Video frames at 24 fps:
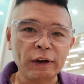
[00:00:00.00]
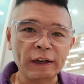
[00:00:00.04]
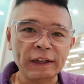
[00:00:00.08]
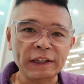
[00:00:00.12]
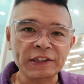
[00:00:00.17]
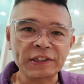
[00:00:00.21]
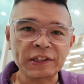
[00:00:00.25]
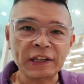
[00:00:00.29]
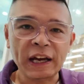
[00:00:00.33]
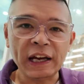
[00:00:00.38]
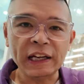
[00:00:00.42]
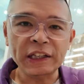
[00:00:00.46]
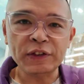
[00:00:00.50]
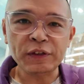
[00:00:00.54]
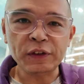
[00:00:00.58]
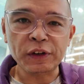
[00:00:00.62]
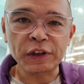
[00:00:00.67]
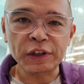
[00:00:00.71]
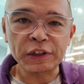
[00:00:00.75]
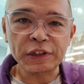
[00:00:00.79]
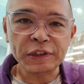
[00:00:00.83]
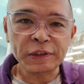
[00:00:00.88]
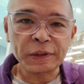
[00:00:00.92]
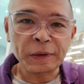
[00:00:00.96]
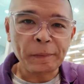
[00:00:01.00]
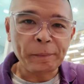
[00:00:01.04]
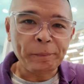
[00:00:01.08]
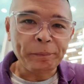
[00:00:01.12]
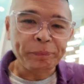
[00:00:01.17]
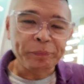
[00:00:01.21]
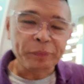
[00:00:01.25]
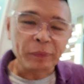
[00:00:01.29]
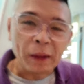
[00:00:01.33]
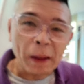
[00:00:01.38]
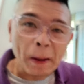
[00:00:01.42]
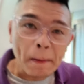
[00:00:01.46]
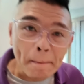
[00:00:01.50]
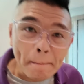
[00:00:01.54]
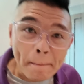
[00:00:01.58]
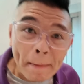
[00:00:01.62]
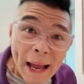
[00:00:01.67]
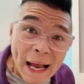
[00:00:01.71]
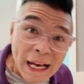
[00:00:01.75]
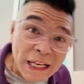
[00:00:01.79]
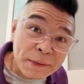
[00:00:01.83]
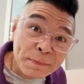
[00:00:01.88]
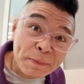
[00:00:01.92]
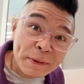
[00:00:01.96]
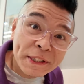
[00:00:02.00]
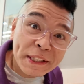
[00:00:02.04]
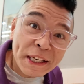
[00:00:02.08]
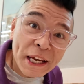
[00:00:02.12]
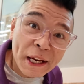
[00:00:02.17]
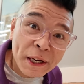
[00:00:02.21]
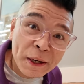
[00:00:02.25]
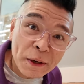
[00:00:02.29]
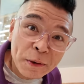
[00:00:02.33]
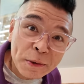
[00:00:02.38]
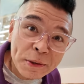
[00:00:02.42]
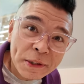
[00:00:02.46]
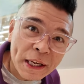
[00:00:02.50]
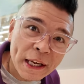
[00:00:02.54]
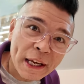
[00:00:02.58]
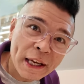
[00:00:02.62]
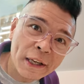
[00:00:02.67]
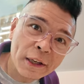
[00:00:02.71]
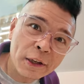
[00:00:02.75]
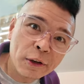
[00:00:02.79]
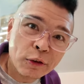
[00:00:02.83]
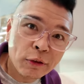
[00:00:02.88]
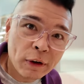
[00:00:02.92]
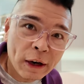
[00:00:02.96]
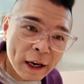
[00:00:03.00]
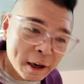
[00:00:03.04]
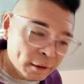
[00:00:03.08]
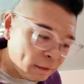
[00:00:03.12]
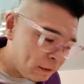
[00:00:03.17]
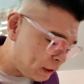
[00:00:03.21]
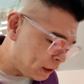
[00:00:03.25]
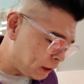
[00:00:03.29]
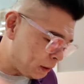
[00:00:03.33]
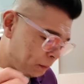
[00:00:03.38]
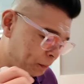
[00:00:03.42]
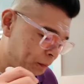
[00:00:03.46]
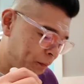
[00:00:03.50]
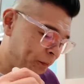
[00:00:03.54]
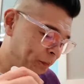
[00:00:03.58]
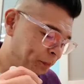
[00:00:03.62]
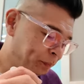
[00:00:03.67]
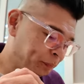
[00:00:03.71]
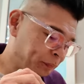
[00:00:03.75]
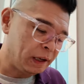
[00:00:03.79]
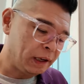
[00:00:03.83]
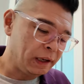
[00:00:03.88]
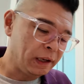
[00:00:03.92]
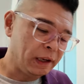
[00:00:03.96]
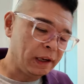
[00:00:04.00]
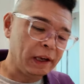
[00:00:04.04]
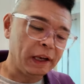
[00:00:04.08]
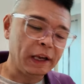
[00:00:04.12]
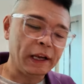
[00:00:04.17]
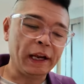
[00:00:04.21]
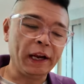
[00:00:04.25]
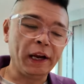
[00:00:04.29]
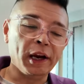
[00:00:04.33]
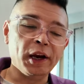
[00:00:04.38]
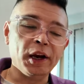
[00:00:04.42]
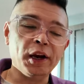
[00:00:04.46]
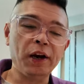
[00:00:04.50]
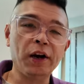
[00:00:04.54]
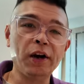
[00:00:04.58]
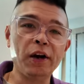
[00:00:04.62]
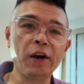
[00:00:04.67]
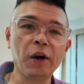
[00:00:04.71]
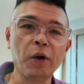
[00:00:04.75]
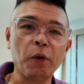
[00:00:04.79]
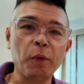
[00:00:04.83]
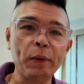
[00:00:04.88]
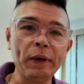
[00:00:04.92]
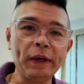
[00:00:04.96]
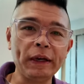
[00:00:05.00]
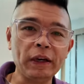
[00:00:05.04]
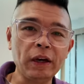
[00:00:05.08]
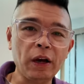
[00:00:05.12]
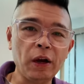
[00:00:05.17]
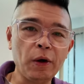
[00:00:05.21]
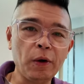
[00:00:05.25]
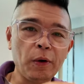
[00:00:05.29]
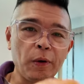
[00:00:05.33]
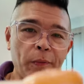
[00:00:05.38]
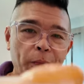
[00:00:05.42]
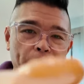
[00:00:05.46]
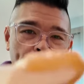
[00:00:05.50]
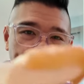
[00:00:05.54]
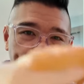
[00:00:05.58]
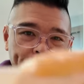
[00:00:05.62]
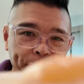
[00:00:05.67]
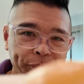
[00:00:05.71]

Try the side first. Mashed potatoes and gravy. Here we go.